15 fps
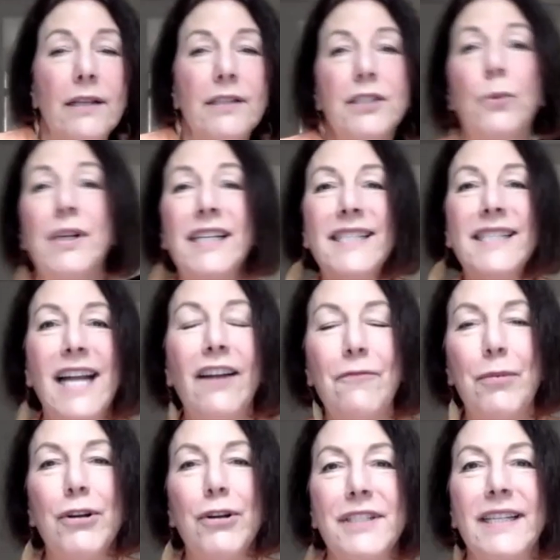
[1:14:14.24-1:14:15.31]
So when a
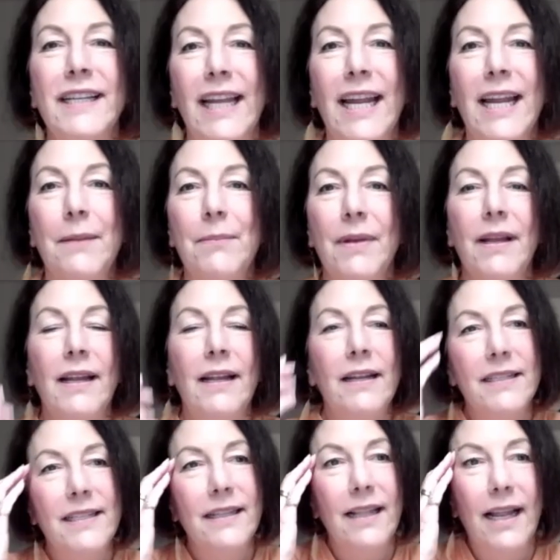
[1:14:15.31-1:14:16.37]
staff person came
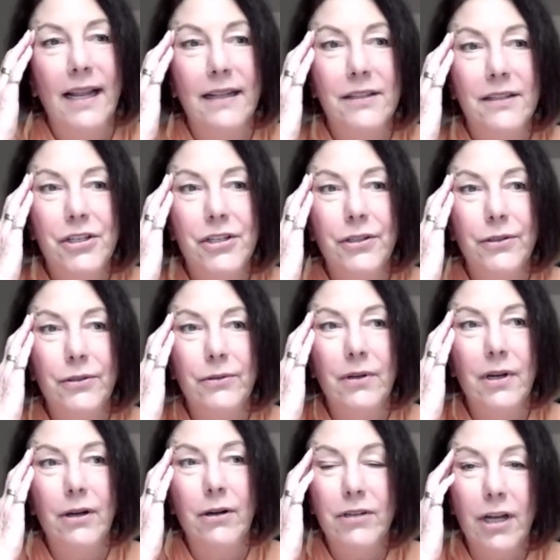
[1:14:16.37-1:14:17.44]

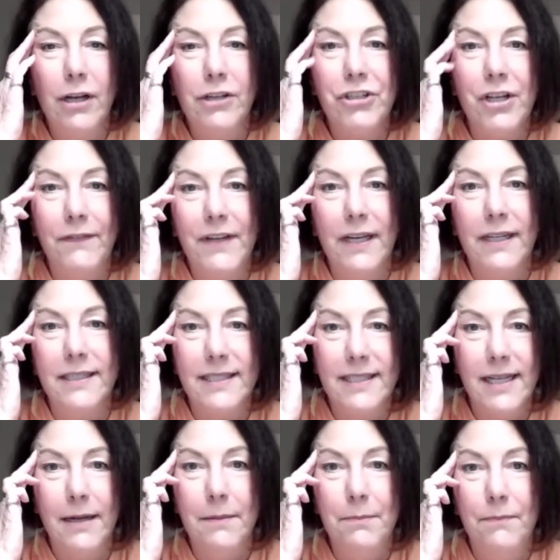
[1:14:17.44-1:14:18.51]
to oh gosh, I've got
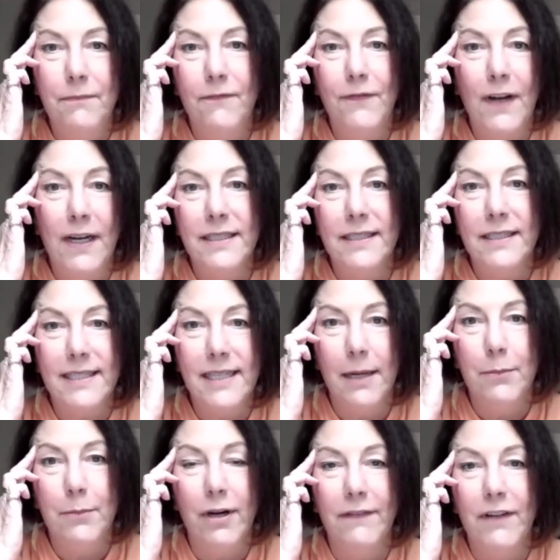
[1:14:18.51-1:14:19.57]
to find a
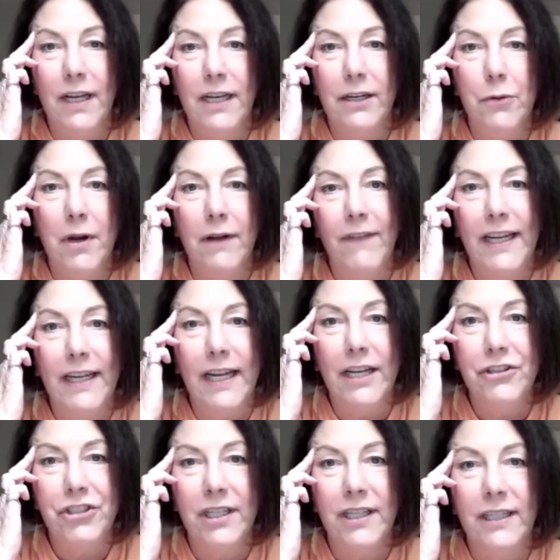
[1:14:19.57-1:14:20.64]
sub, or I've got to go on
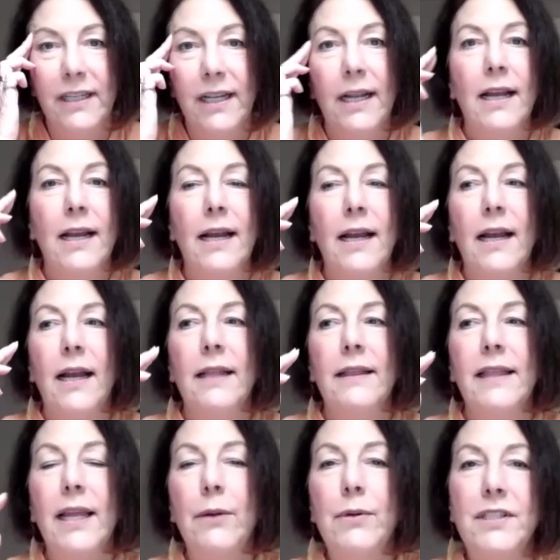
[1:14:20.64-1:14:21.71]
vacation,
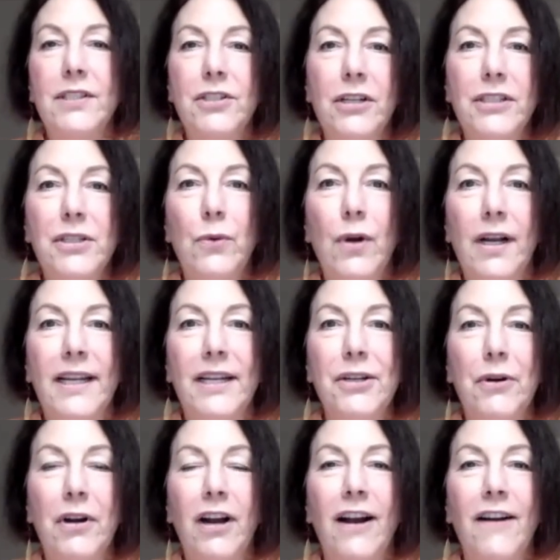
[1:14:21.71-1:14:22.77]
they would start to walk
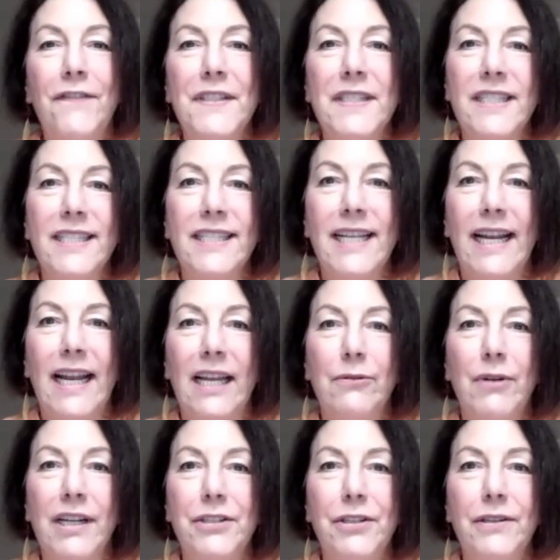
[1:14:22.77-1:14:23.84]
into our office to say, how
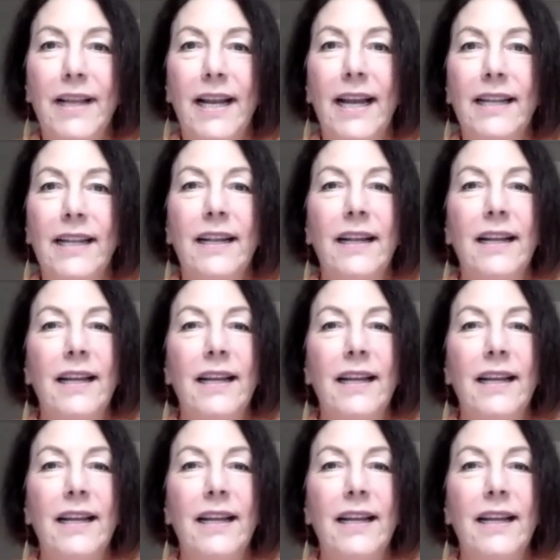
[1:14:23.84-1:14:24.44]
do I do that?